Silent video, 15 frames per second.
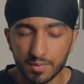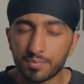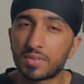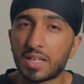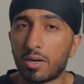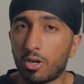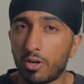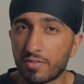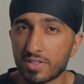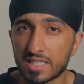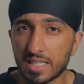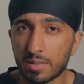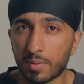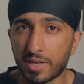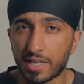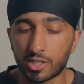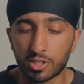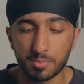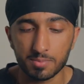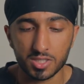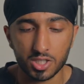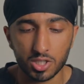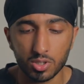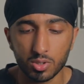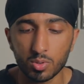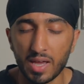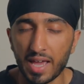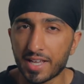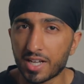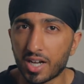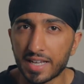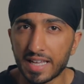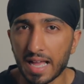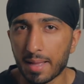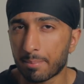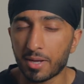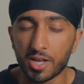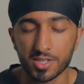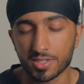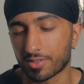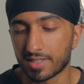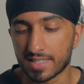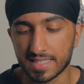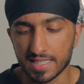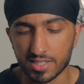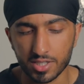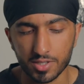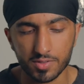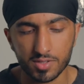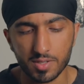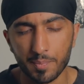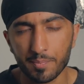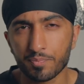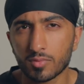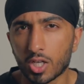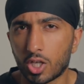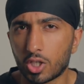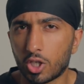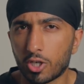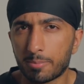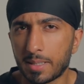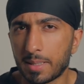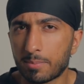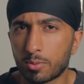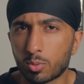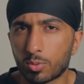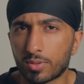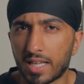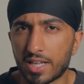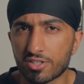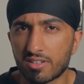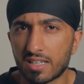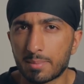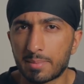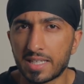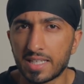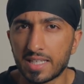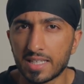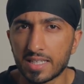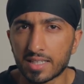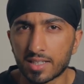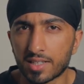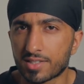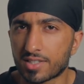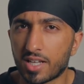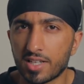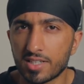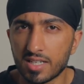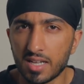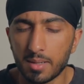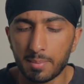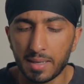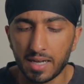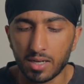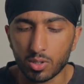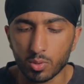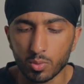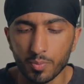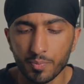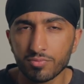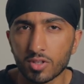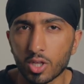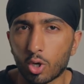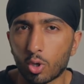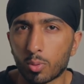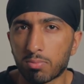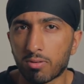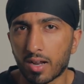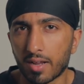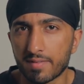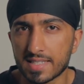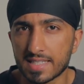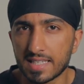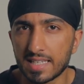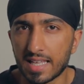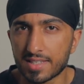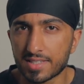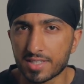Now, obviously, when it comes to AI and personal assistants, a lot of people will naturally be concerned about the whole privacy and